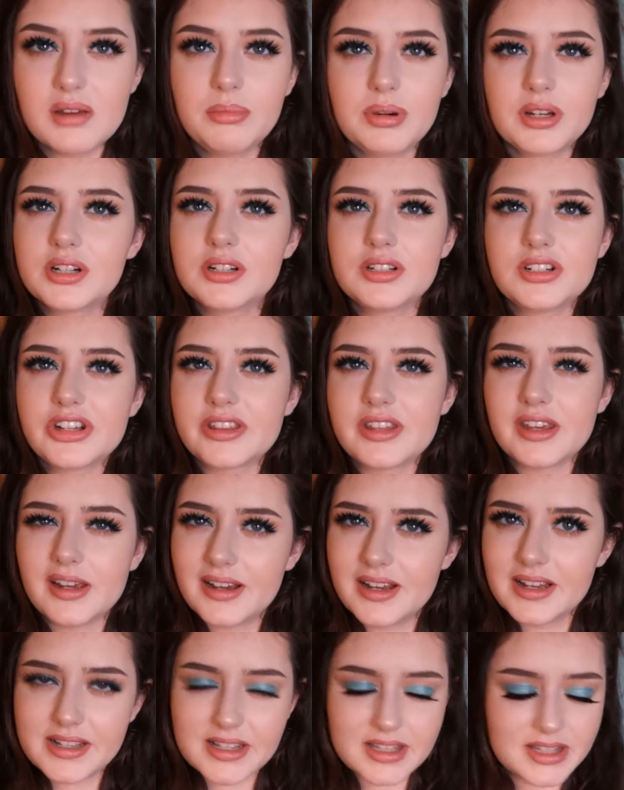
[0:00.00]
but under the
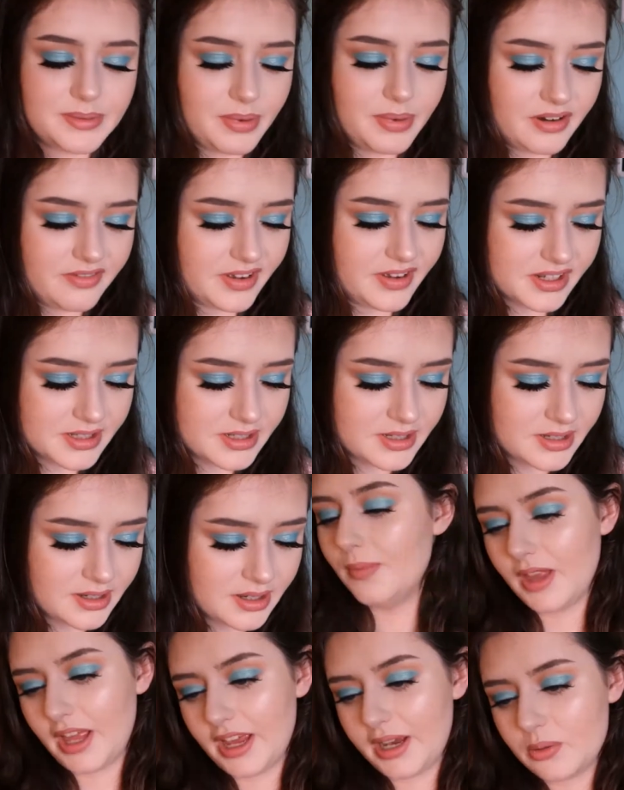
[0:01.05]
eyes it's perfect.
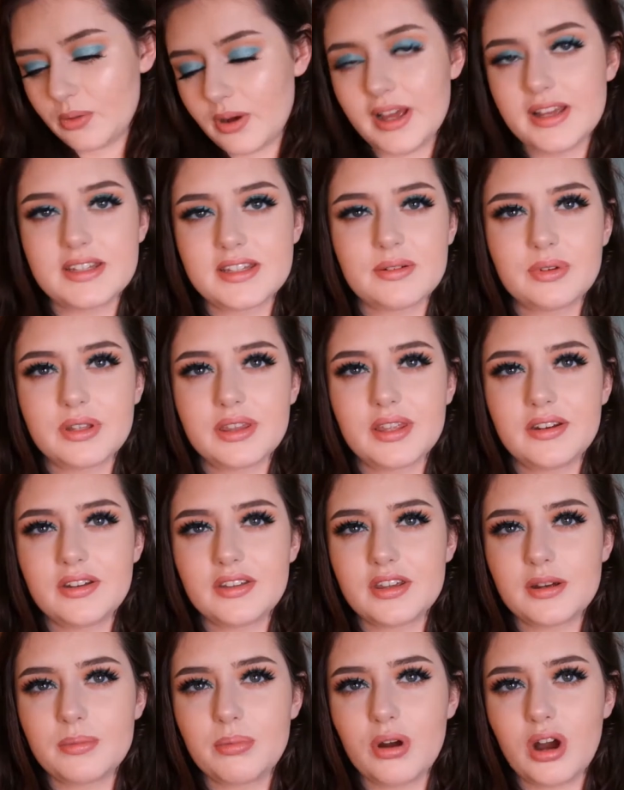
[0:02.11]
Likewise with
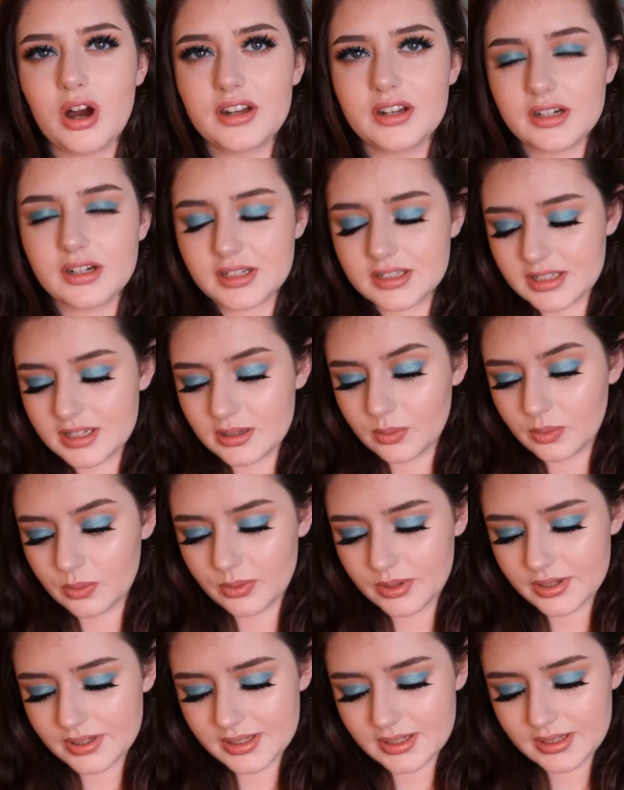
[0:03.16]
another product
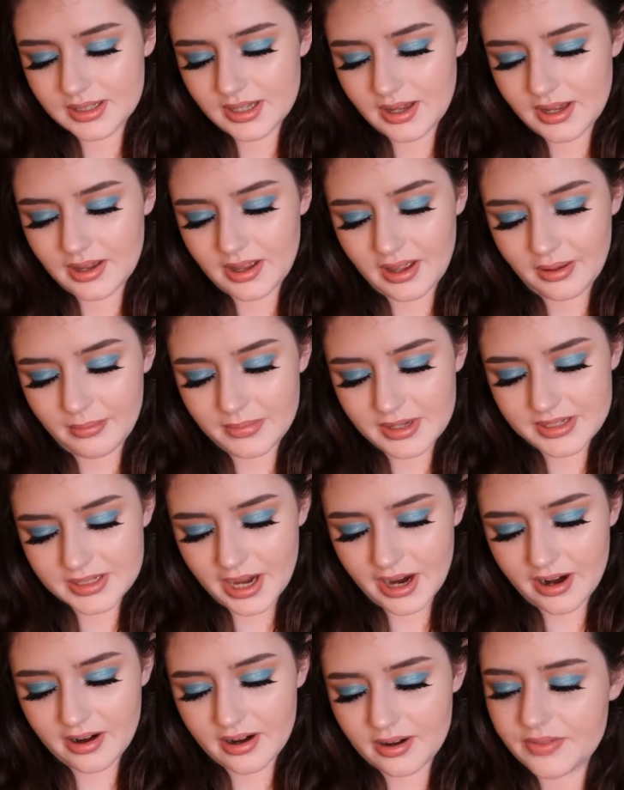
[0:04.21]
was
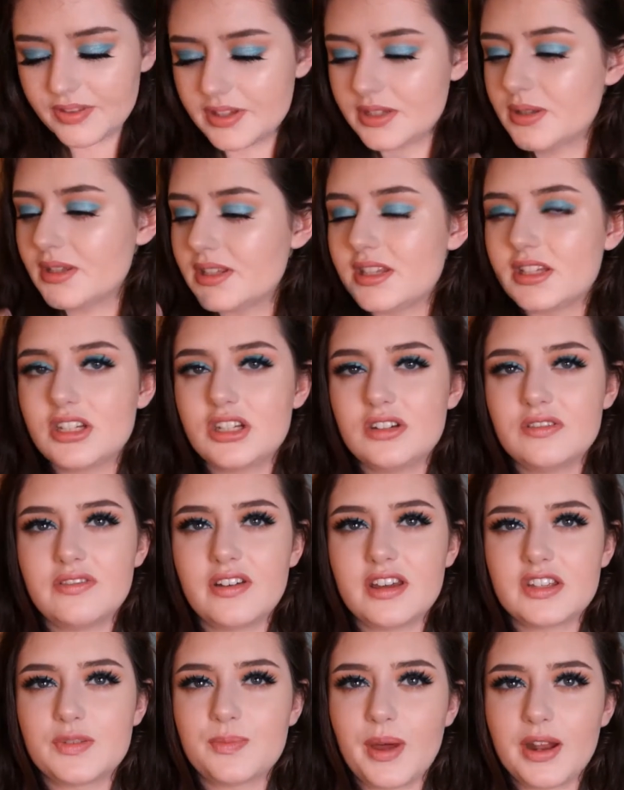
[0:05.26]
mascara. This is the Too
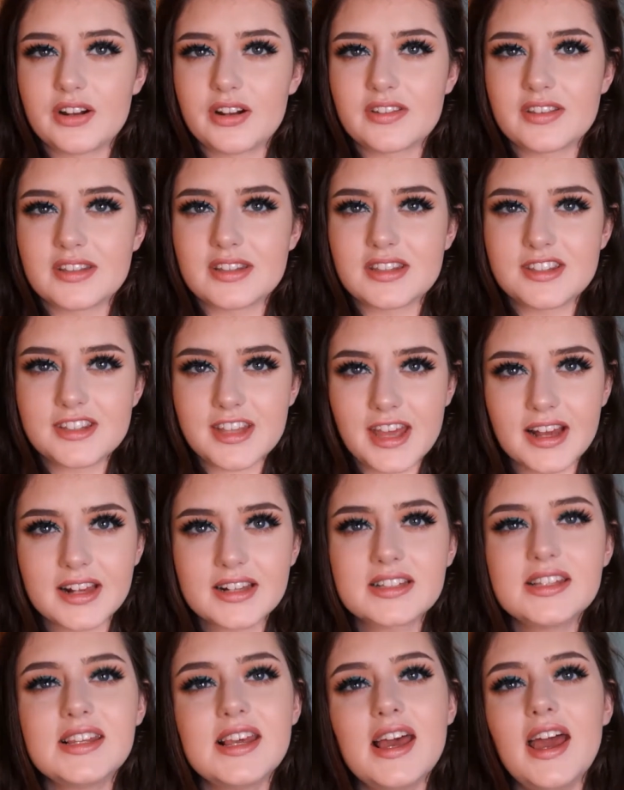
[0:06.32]
Faced Better Than
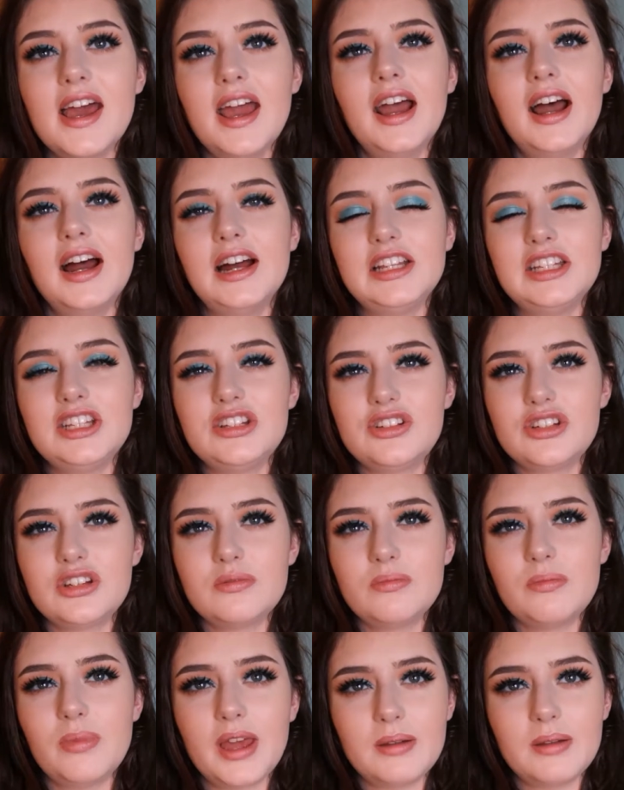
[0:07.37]
Sex, and
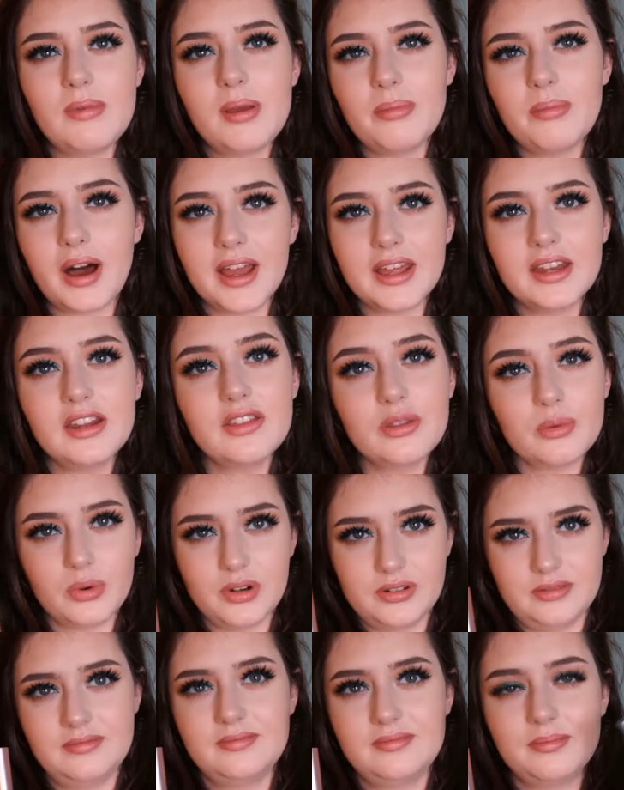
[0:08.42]
YouTube made me buy another
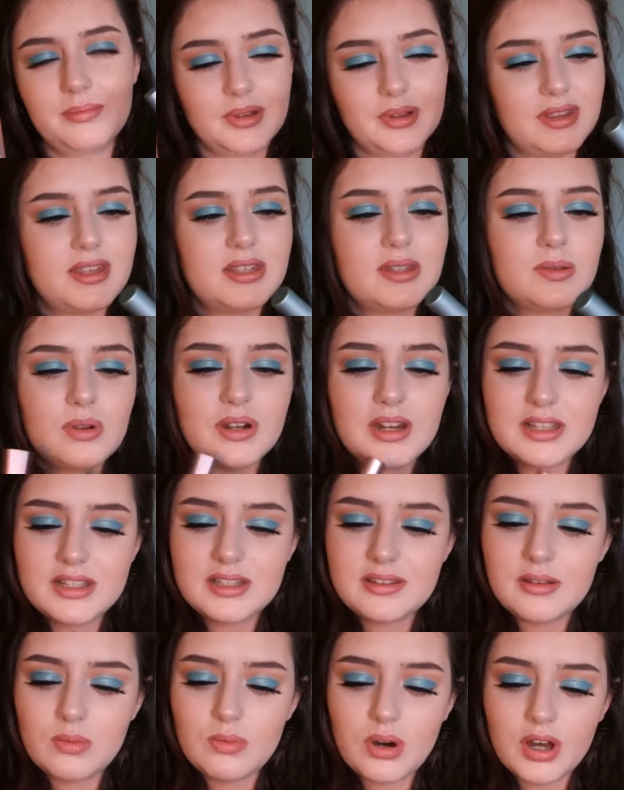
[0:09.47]
one, but this one
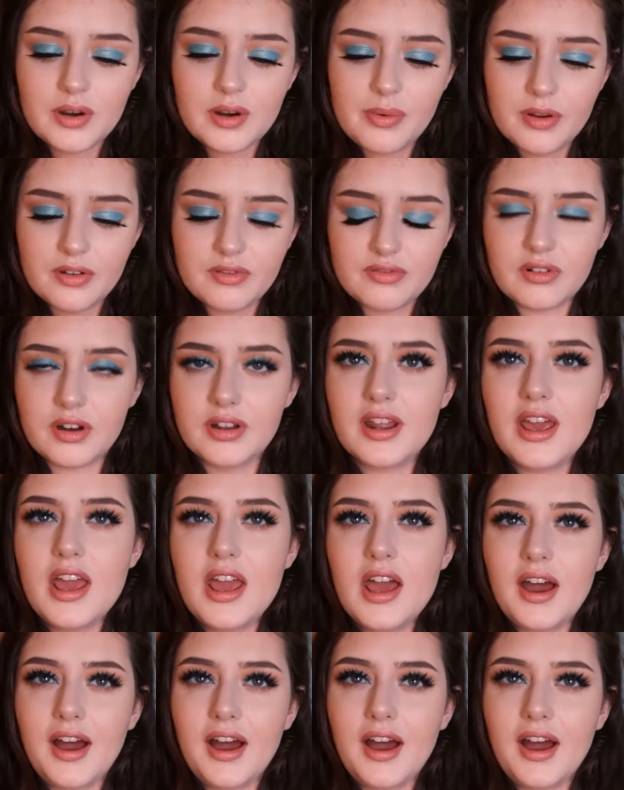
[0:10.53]
is the waterproof one.